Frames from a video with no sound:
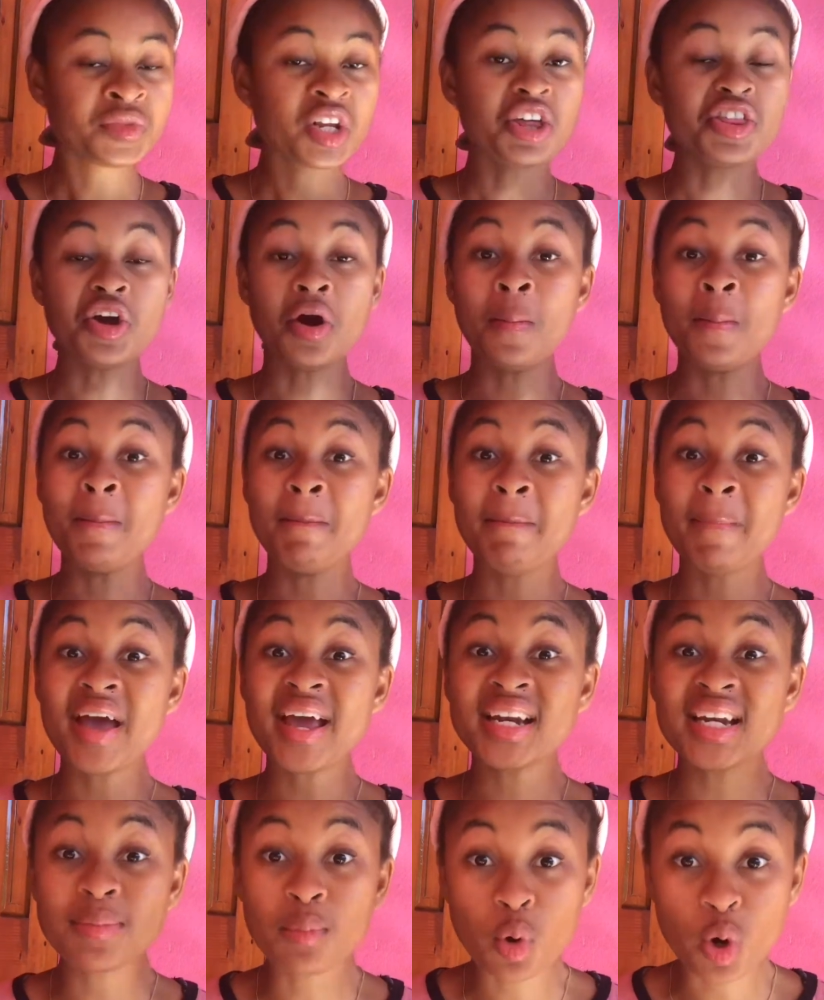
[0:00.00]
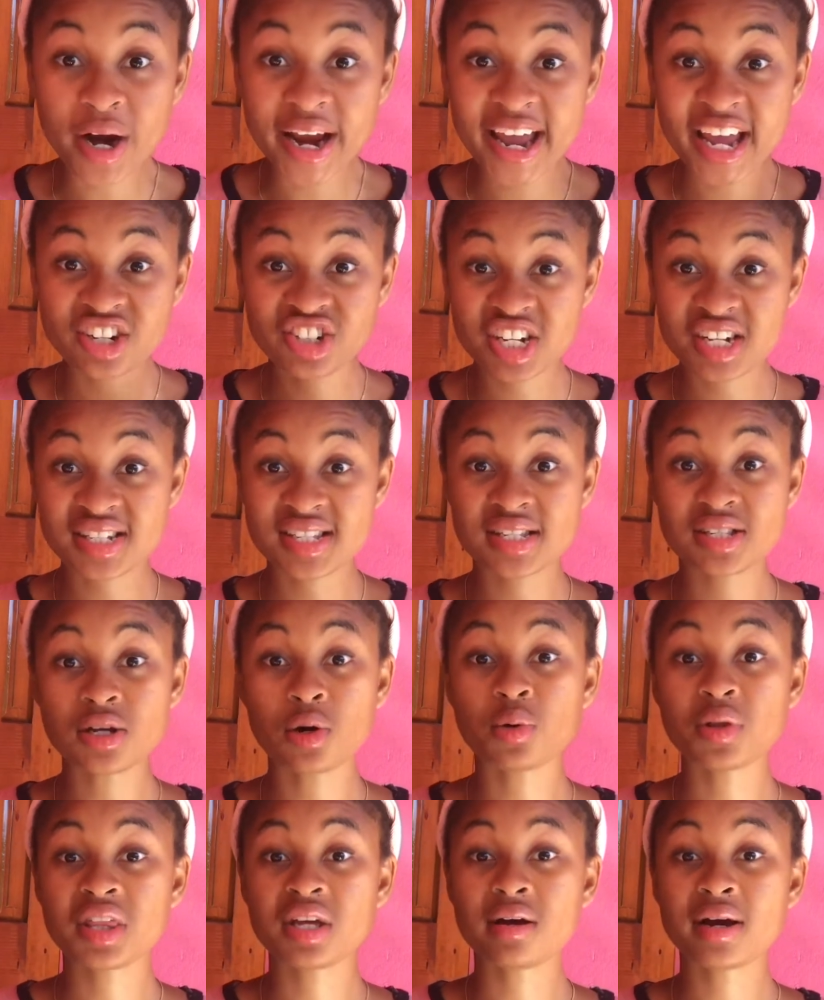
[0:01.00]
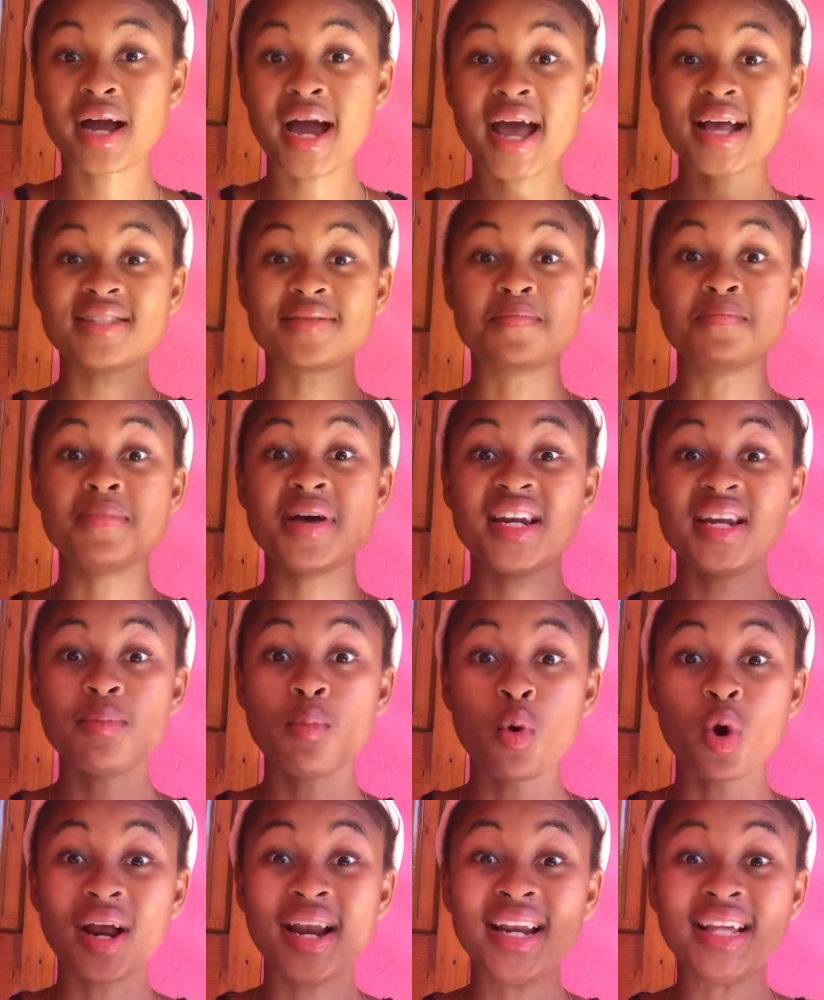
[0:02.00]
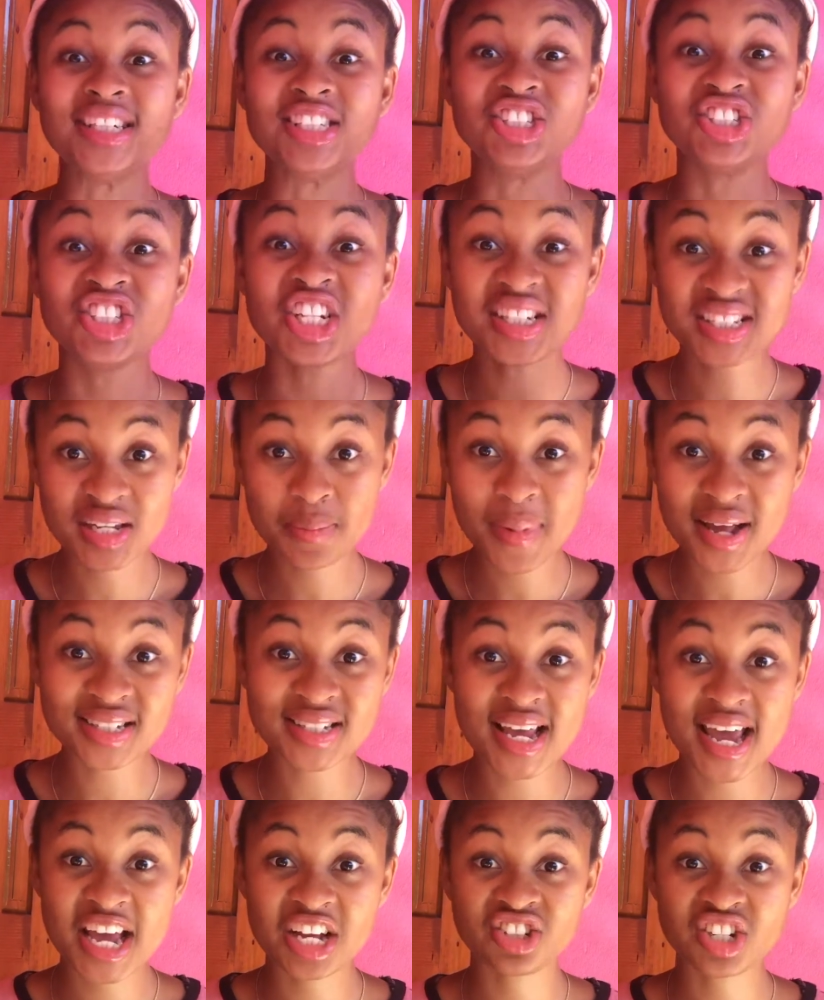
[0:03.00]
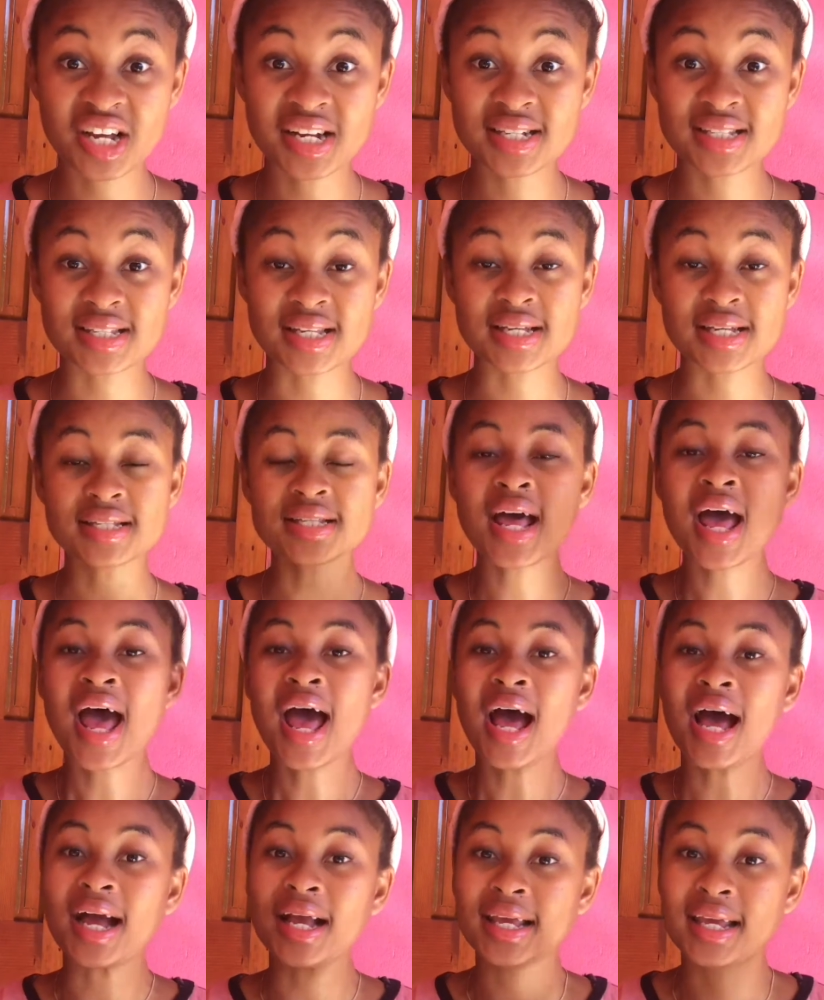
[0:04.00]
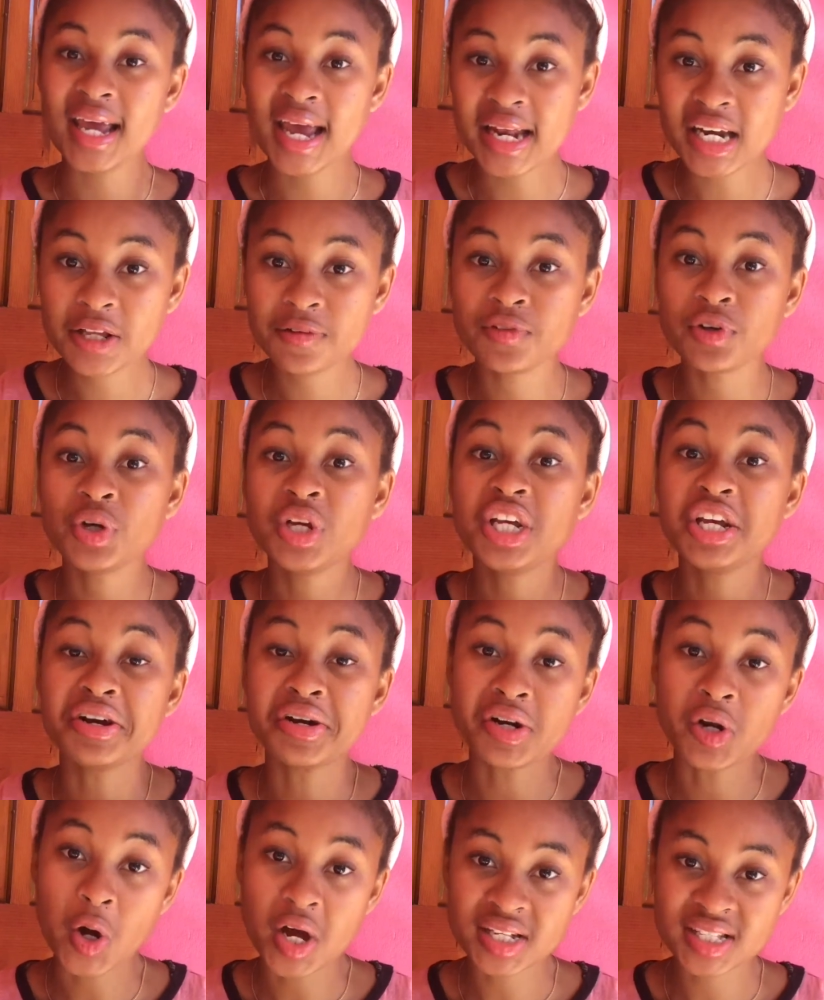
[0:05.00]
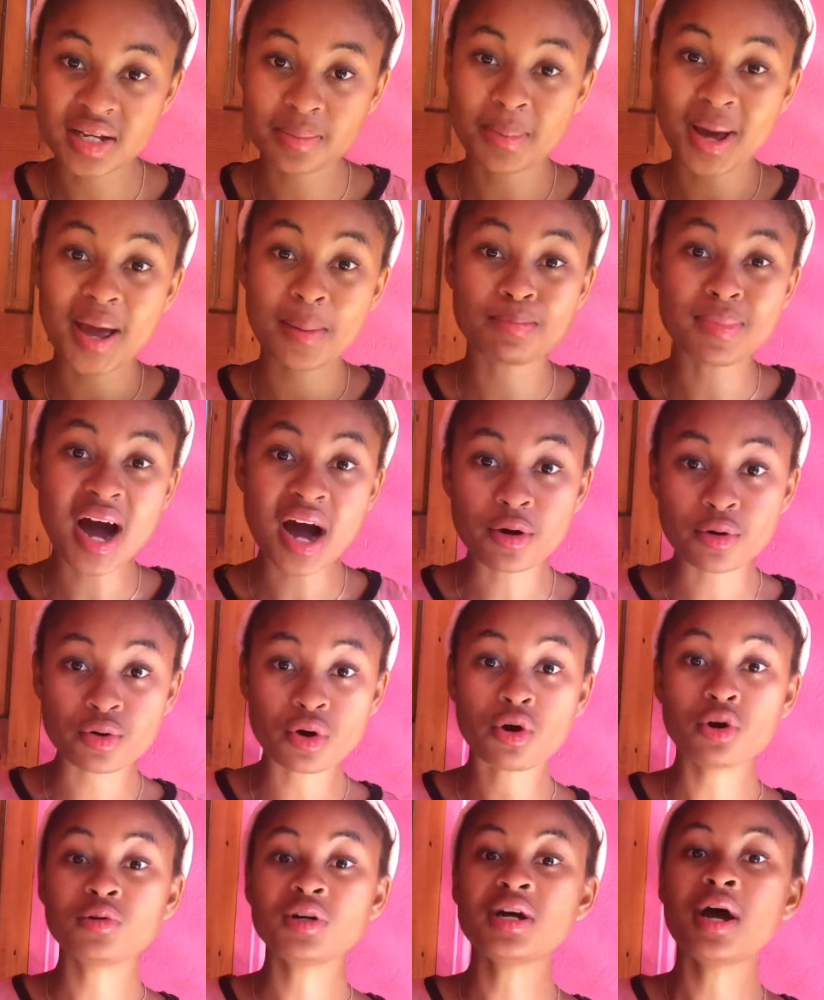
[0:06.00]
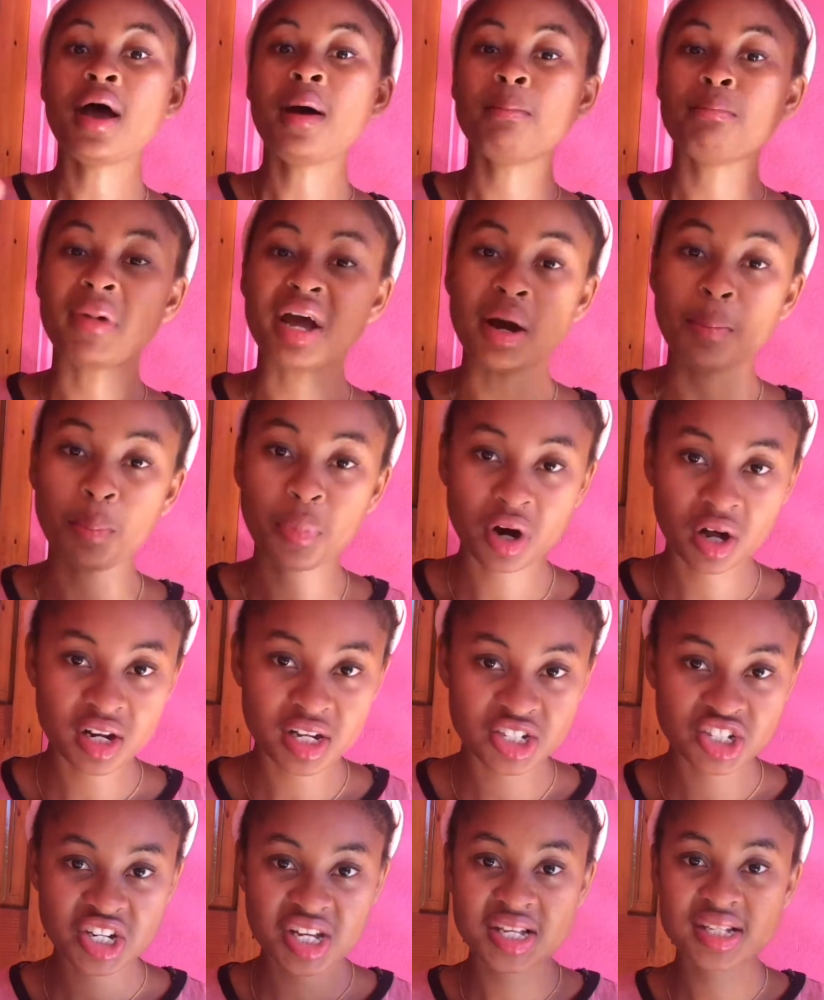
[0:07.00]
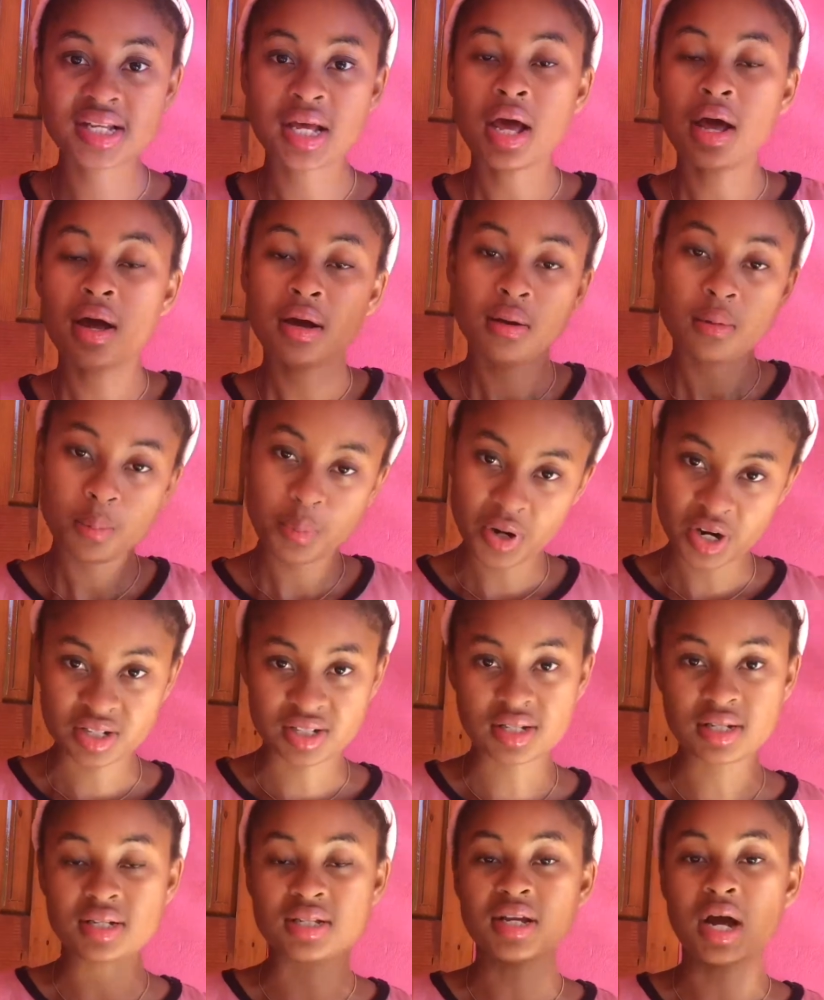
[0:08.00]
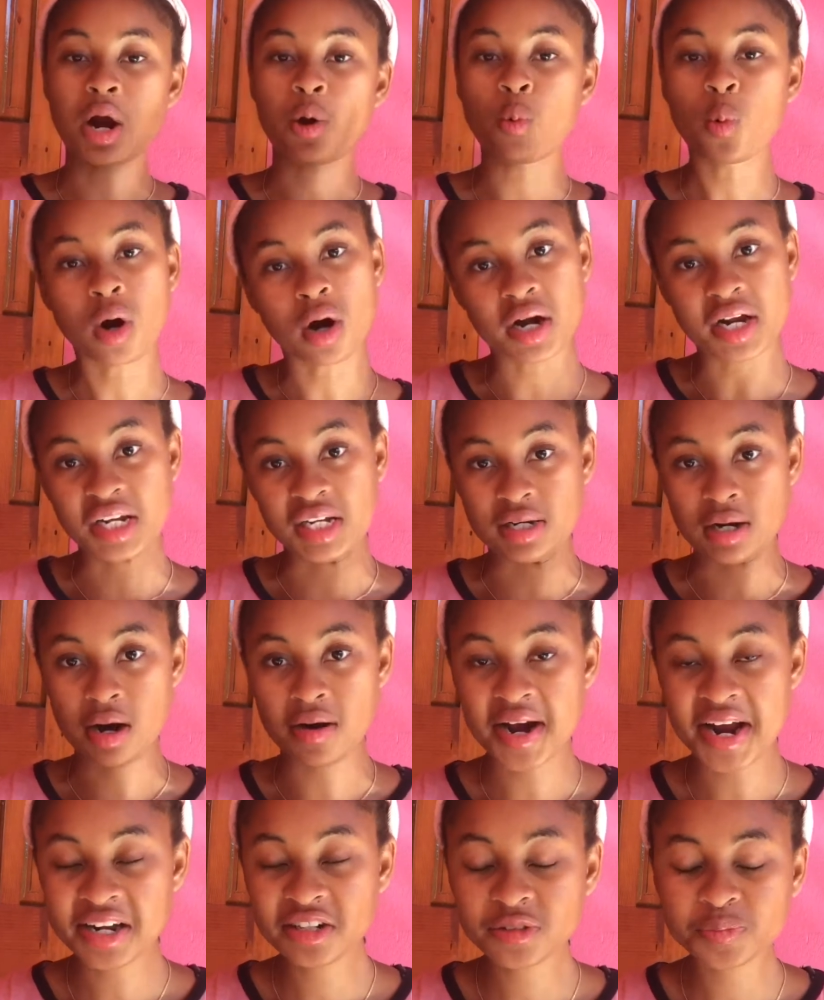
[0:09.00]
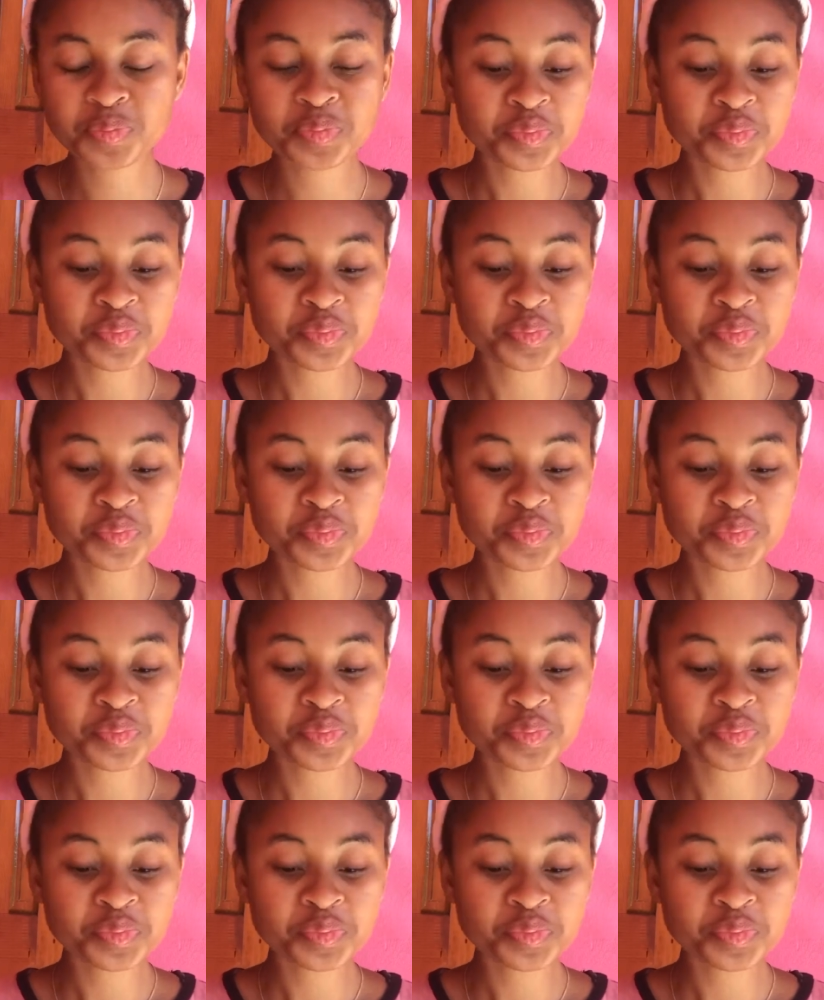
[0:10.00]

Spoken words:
There are many more agencies out there, guys, many more legitimate agencies. Again, if you hear noise in my background, my apologies, persons are working, all right?